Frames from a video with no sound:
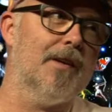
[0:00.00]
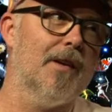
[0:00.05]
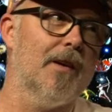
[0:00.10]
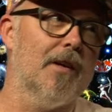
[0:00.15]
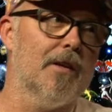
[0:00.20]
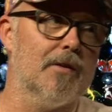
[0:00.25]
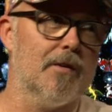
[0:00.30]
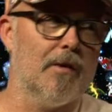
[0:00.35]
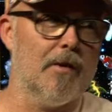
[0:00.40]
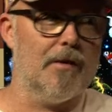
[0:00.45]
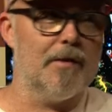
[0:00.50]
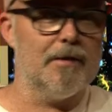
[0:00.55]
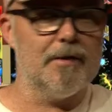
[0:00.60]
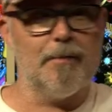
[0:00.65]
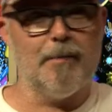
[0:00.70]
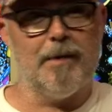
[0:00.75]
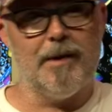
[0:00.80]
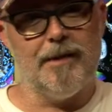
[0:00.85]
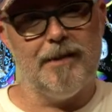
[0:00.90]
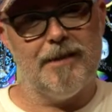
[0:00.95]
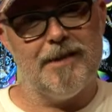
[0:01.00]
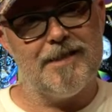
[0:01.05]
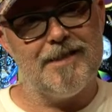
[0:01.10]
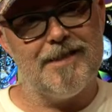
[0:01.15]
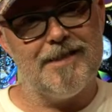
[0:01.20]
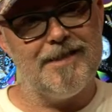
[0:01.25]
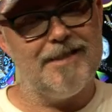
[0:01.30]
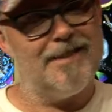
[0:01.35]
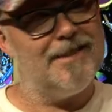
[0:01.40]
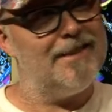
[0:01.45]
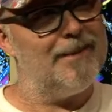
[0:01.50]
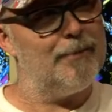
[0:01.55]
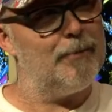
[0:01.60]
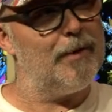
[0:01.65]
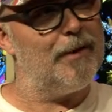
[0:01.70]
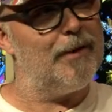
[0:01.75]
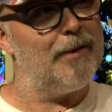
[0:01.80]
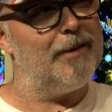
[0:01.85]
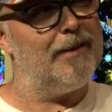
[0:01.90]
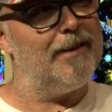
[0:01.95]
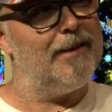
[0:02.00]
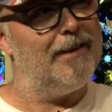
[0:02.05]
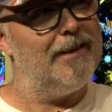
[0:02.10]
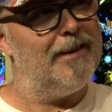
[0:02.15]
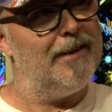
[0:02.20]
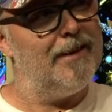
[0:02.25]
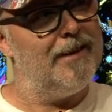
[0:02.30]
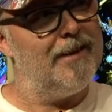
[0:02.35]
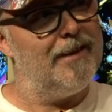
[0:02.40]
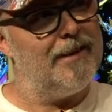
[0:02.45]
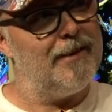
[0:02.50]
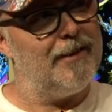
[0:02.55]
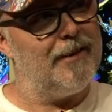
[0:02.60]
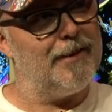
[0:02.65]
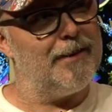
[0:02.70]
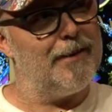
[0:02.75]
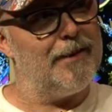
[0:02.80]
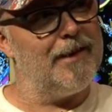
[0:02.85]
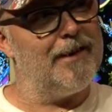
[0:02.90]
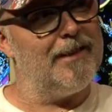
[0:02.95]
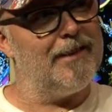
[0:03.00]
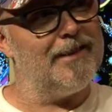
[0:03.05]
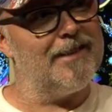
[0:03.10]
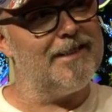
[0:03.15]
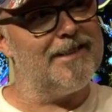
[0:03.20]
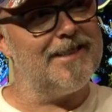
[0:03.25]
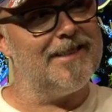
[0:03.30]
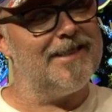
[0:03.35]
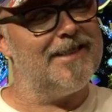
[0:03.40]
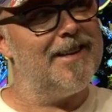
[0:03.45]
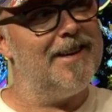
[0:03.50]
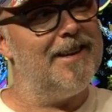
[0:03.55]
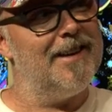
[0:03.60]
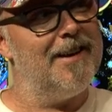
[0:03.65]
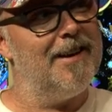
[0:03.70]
Yeah. So I used to make lizards with her. Yeah. Like knit lizards.